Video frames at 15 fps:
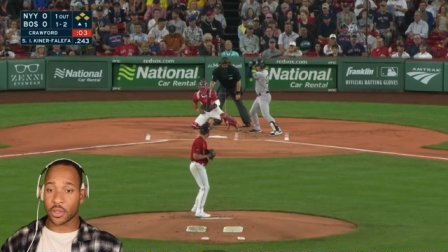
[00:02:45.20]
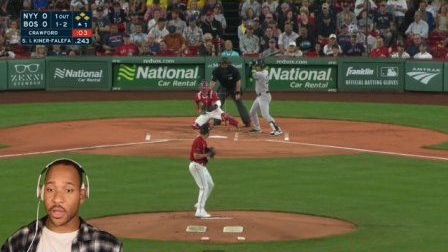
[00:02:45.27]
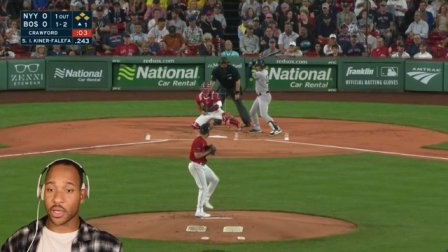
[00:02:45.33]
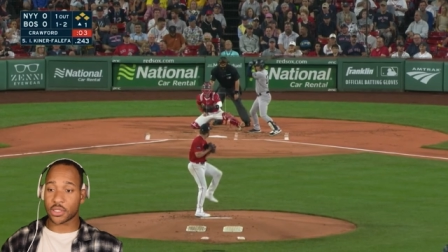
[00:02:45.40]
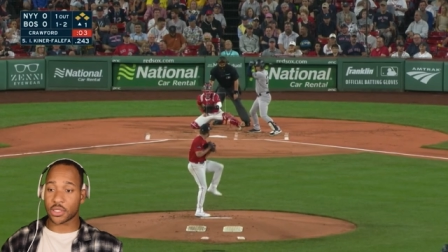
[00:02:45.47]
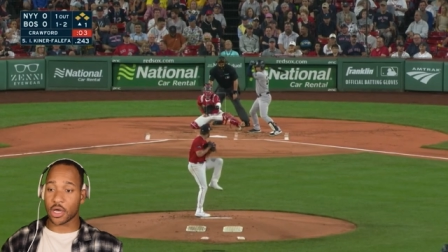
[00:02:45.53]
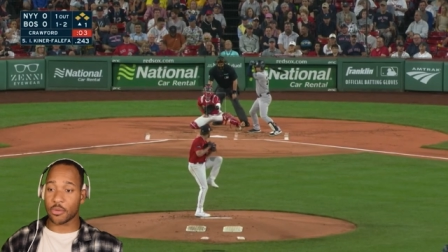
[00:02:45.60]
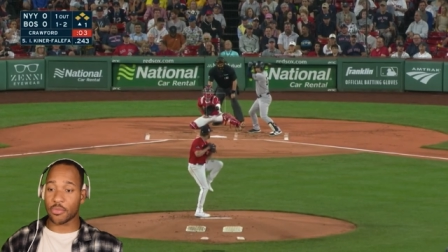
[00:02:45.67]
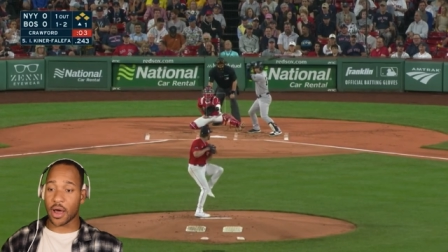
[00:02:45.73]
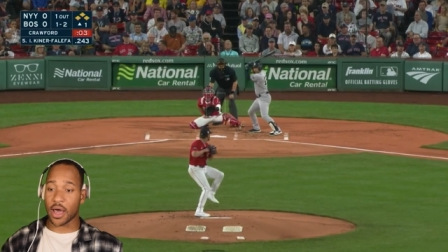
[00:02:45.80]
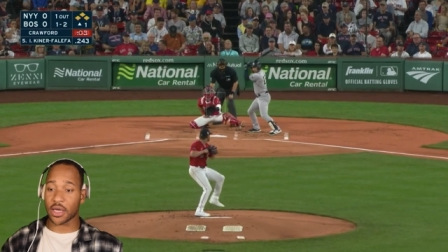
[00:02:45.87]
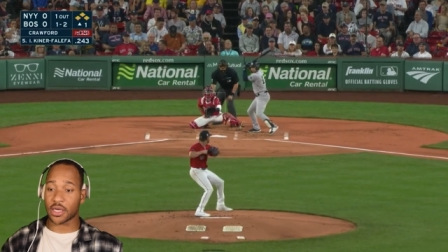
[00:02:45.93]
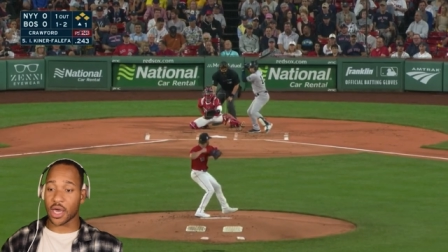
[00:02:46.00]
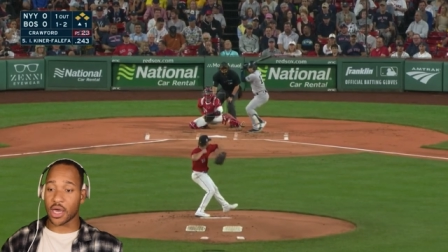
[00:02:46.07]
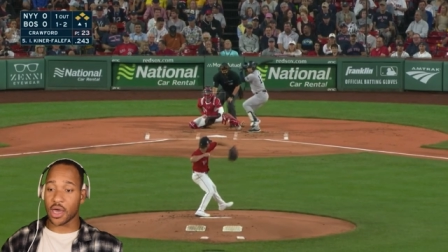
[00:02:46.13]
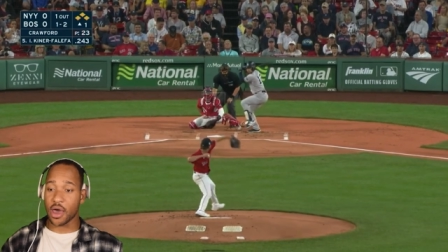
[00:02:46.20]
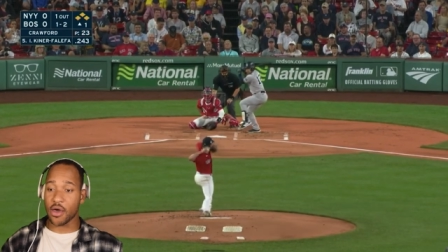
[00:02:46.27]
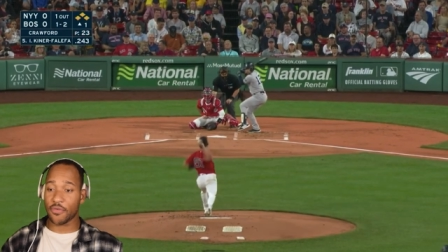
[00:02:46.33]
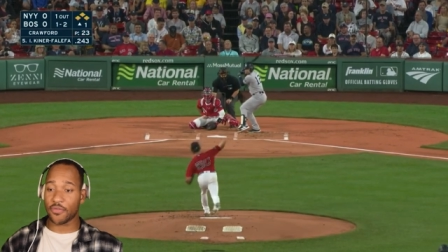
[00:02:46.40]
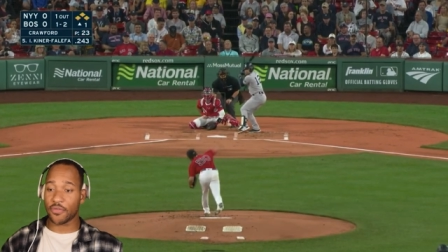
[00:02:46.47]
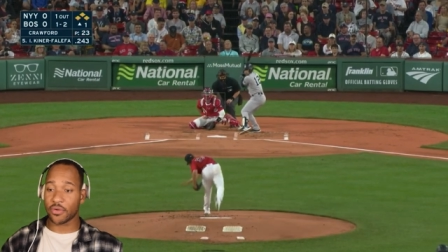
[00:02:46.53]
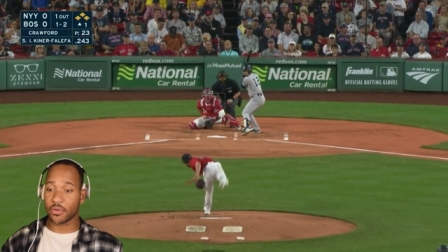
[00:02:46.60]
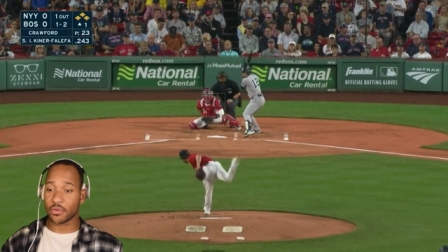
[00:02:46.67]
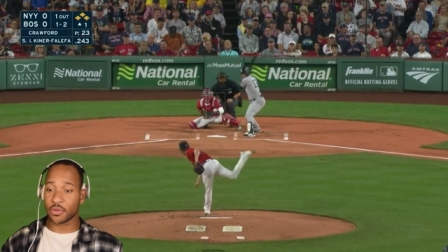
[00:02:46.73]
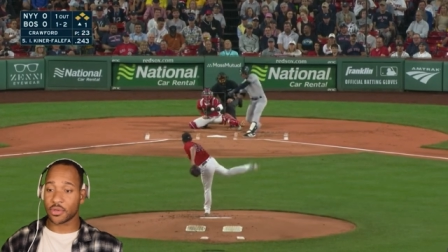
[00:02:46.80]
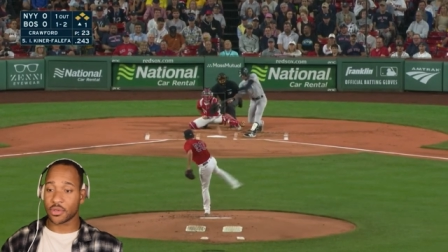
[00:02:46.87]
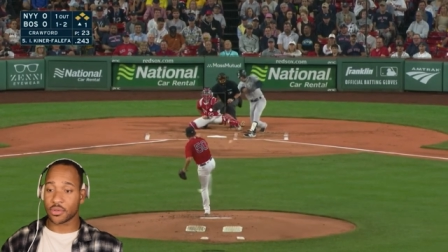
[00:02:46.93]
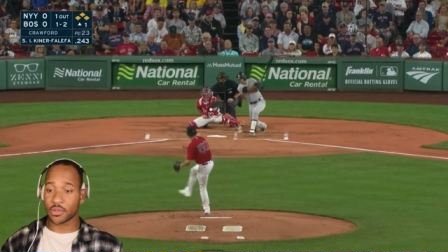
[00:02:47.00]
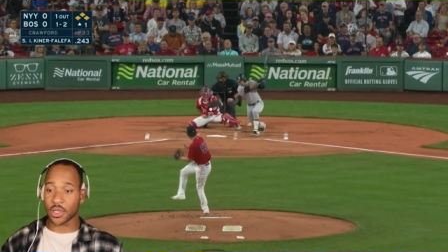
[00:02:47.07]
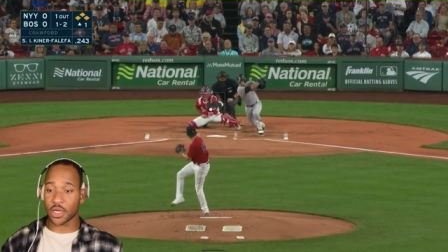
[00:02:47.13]
Next up, IKF.
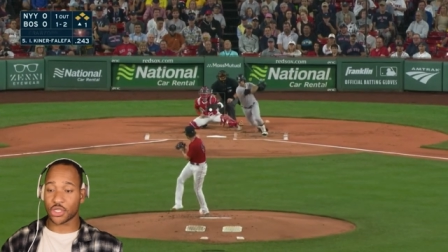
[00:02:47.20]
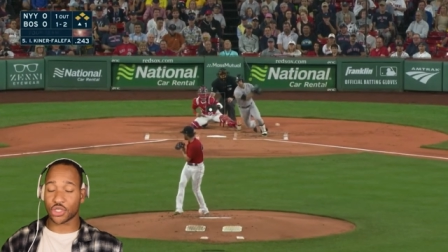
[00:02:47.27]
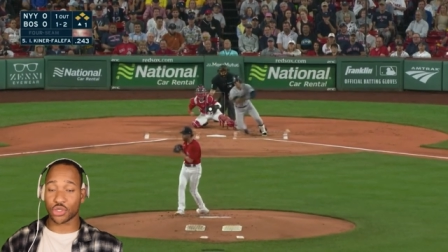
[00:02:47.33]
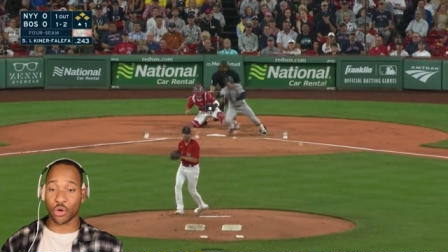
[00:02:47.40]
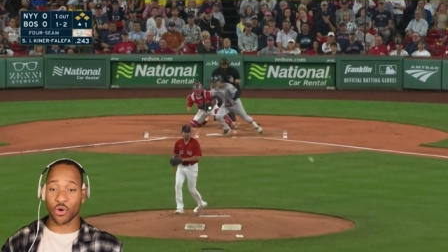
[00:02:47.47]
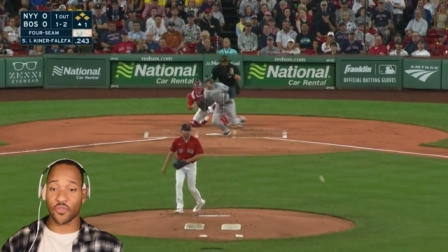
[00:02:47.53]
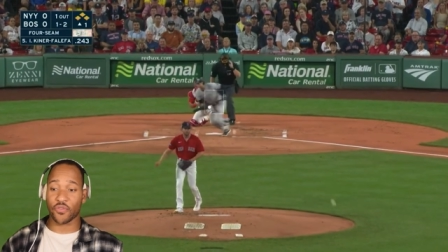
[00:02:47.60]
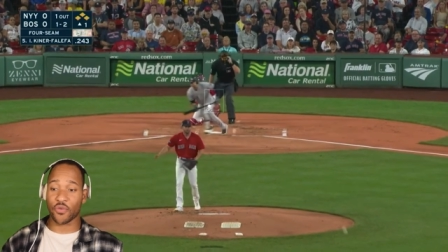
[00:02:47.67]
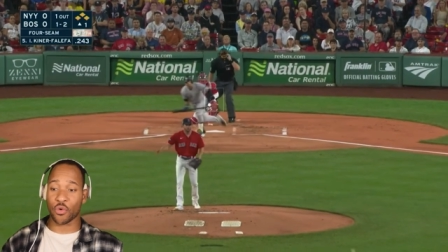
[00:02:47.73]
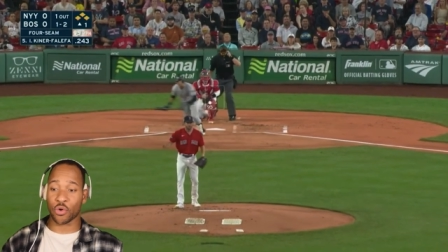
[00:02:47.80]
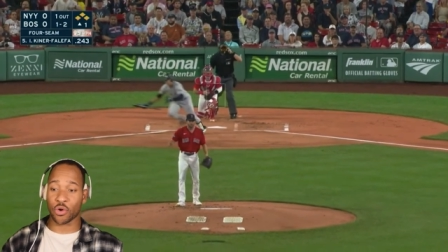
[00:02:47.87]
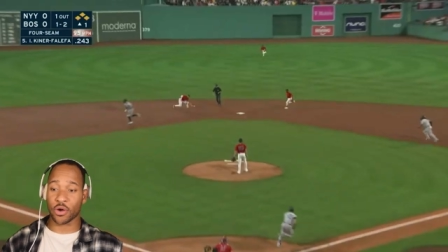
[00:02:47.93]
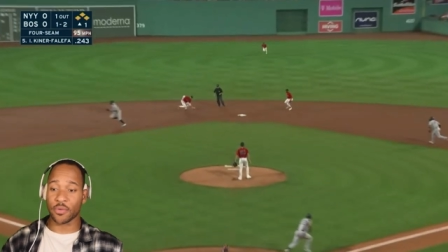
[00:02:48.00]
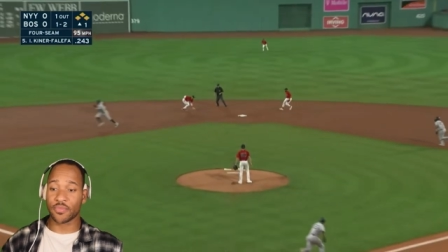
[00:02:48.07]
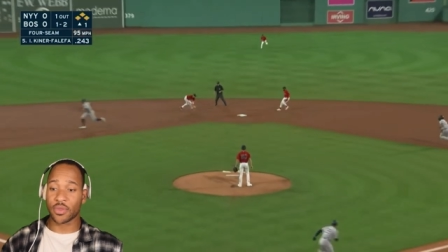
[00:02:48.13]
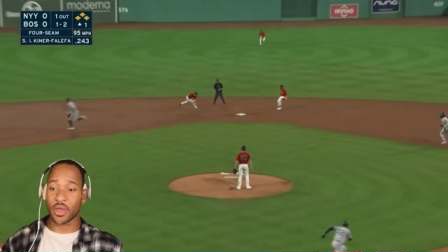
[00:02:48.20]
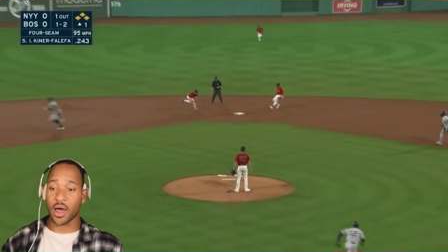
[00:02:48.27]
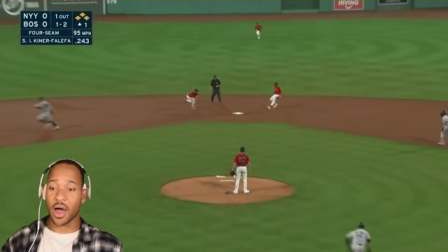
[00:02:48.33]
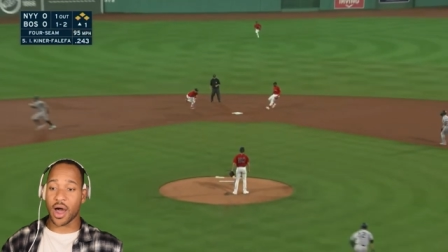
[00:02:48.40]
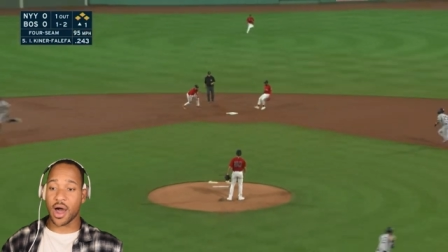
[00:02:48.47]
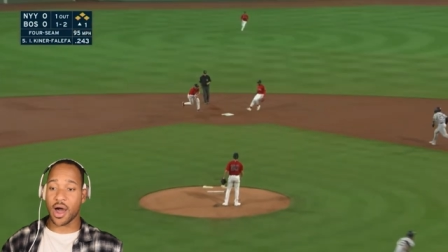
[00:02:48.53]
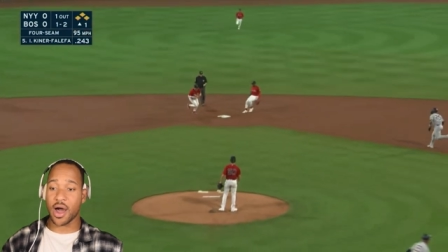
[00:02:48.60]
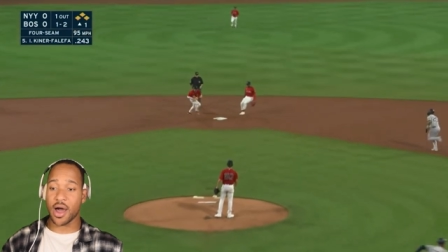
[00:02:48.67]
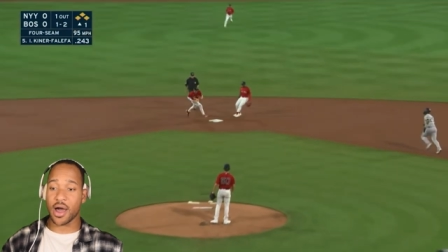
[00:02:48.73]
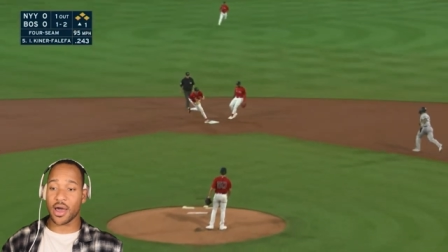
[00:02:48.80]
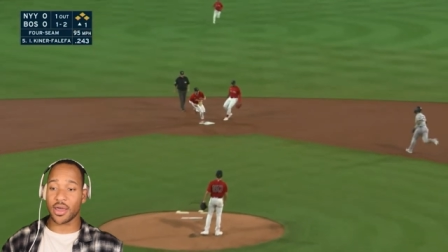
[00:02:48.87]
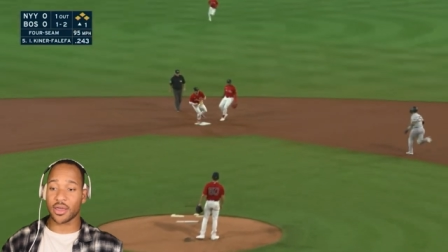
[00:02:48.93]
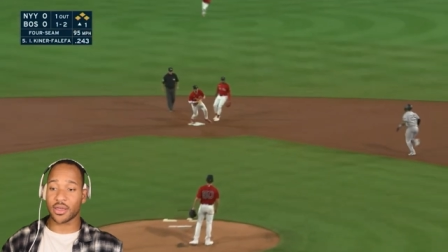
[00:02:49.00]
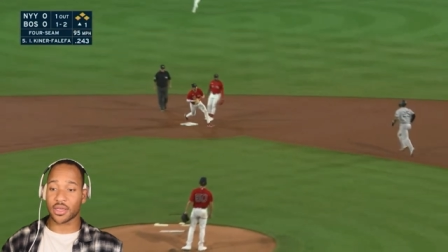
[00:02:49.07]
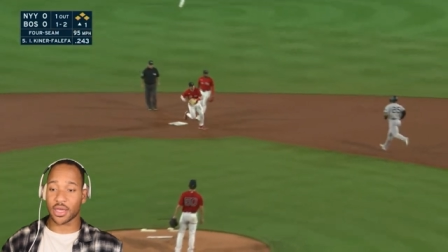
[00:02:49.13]
That's short for
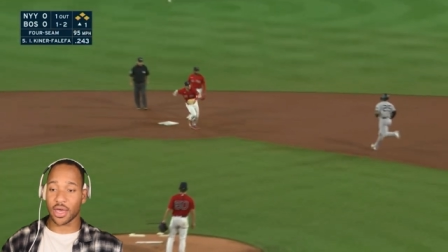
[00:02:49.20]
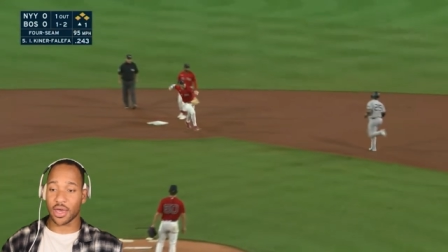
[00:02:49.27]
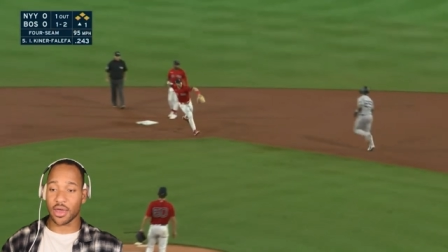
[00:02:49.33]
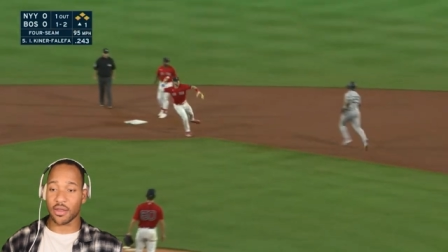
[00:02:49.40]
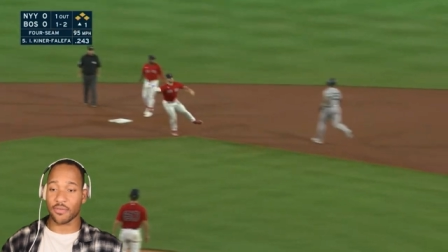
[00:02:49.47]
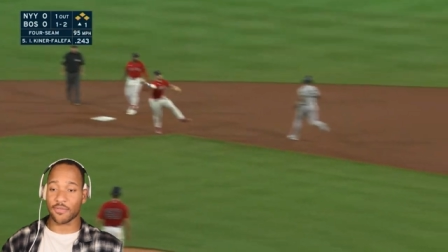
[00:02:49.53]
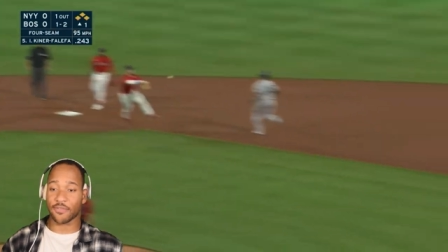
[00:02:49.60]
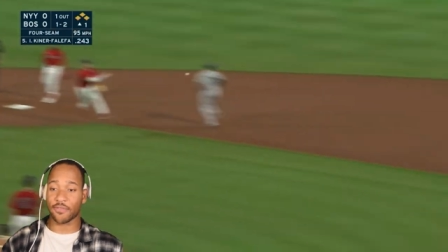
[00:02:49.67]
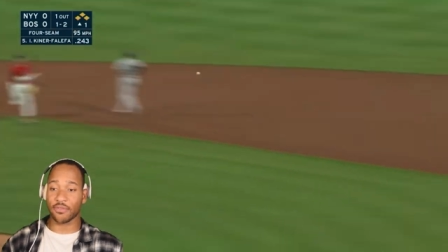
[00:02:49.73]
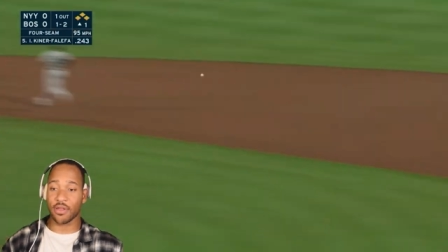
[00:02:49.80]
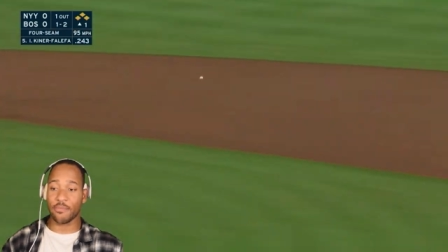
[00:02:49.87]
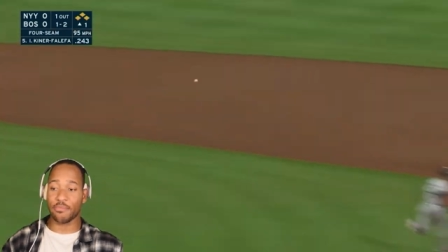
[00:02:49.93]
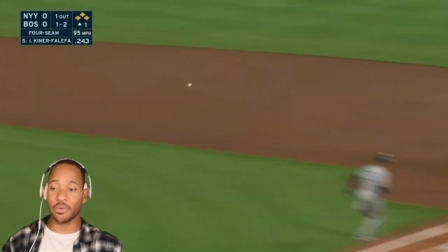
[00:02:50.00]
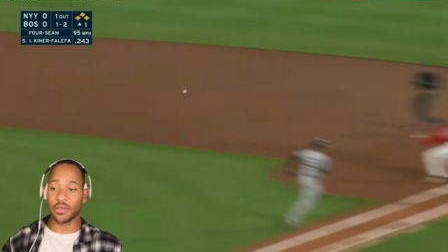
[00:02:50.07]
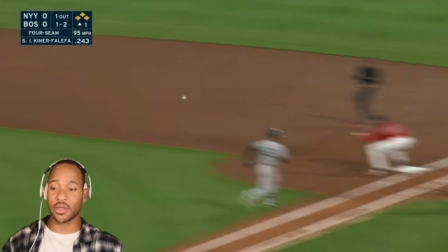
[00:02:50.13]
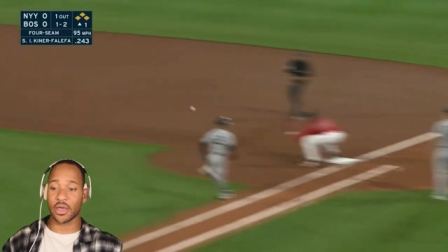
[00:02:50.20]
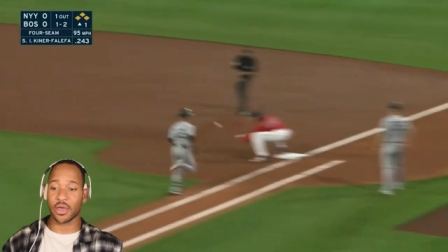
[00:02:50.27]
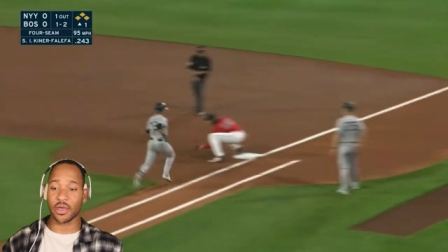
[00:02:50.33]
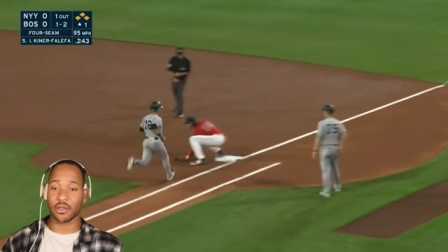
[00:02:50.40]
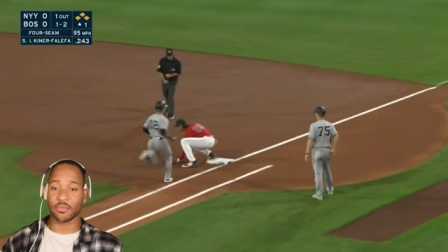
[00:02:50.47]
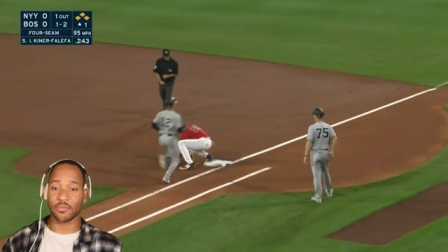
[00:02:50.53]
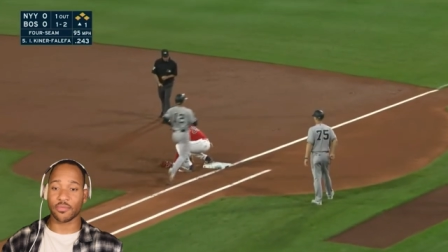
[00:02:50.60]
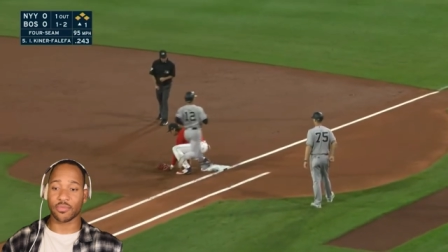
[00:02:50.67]
I Can't Flip and Hit.